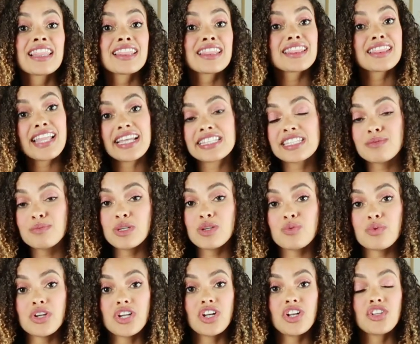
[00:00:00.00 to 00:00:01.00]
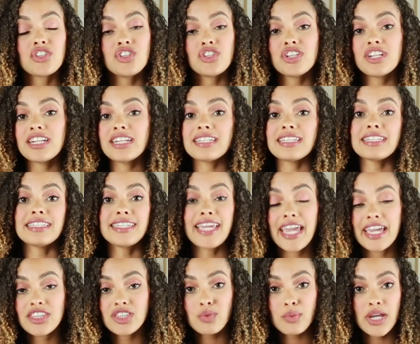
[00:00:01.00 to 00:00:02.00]
Let's be real. You didn't
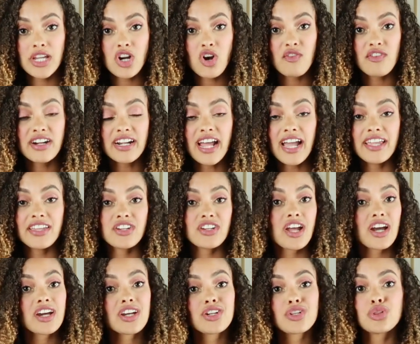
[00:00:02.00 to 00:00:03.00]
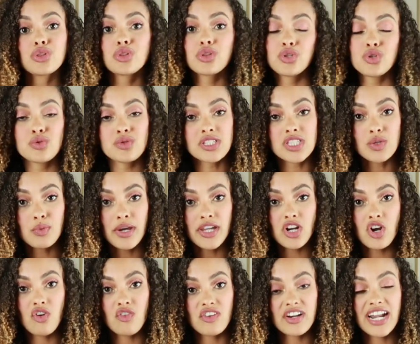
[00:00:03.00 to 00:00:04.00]
gain the weight overnight. You're not going to lose the
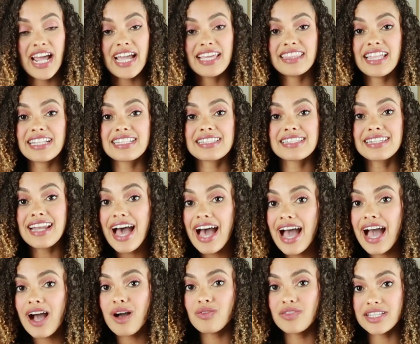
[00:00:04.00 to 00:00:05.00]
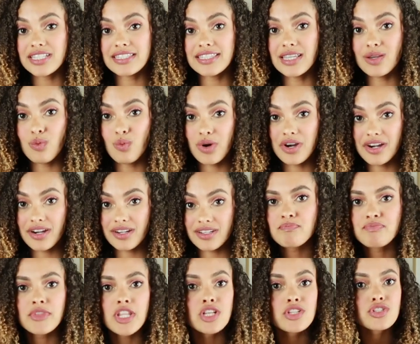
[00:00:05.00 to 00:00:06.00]
weight overnight. That's not how this thing
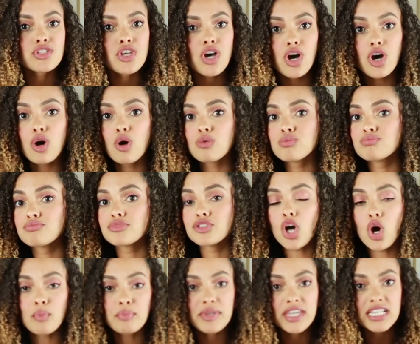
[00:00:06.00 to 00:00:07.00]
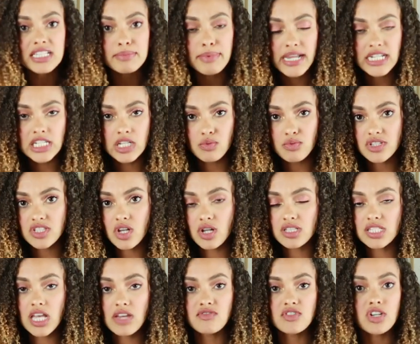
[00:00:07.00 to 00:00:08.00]
works. So don't be expecting
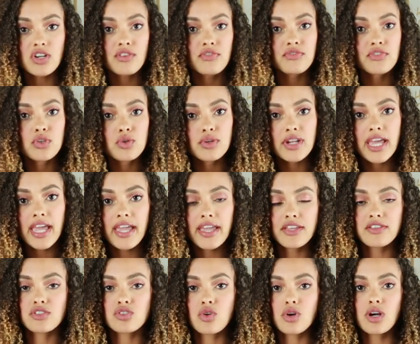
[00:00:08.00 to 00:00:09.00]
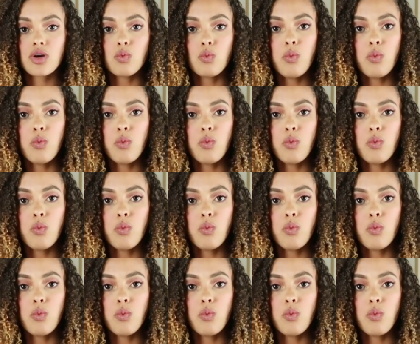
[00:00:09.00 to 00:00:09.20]
results after a few days or